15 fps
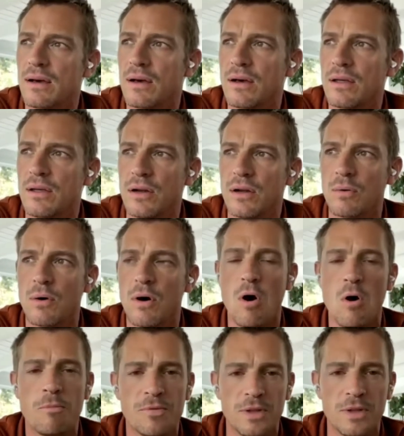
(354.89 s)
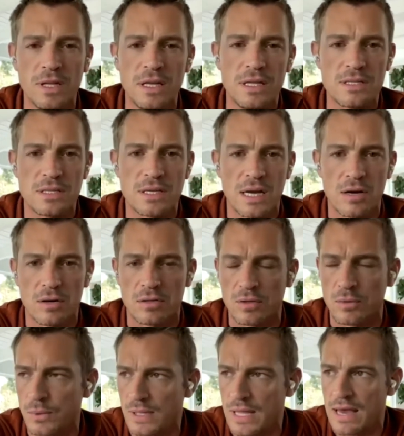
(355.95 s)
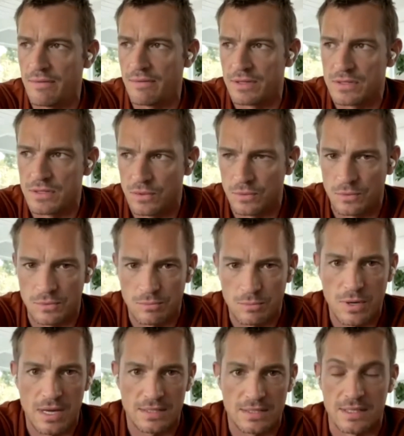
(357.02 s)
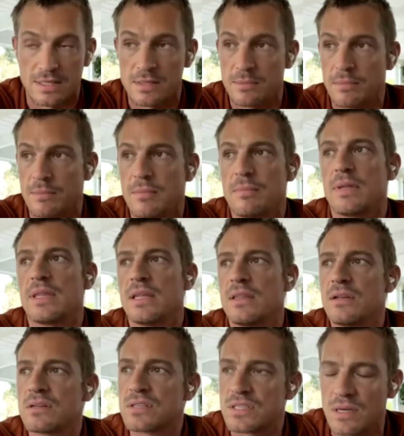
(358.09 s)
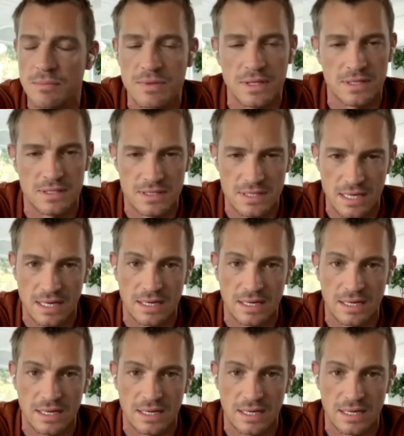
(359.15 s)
you know, hopefully each character will have its own process. But then there's some things that I